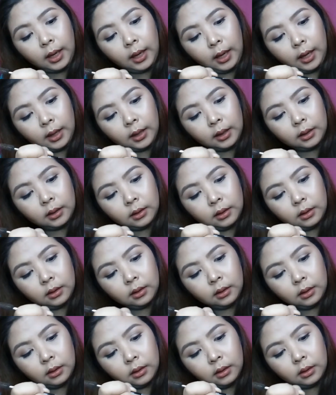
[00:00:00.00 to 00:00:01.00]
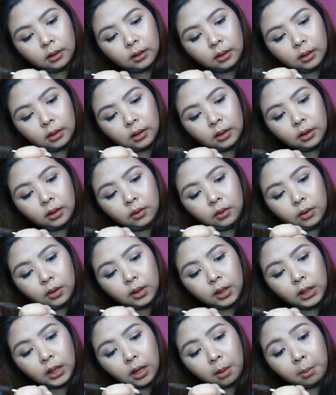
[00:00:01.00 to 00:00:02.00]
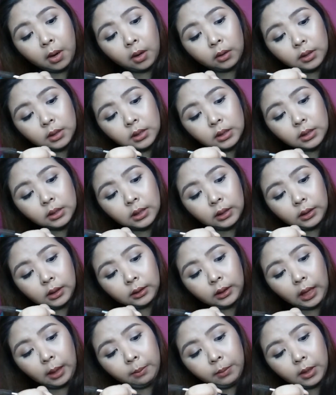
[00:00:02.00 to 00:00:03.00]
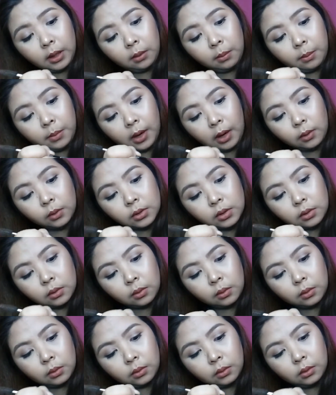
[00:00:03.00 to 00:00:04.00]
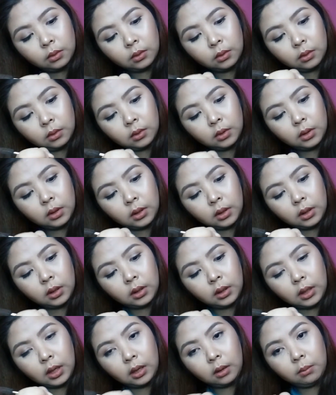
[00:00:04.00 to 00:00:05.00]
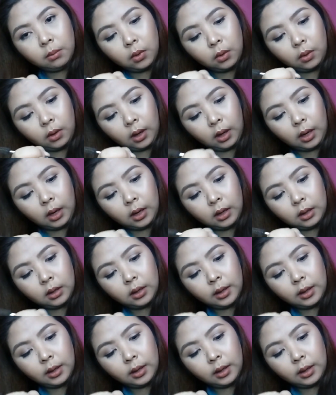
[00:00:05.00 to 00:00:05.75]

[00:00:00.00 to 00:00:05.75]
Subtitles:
And the good thing about this is natitame niya yung brows ng bongga.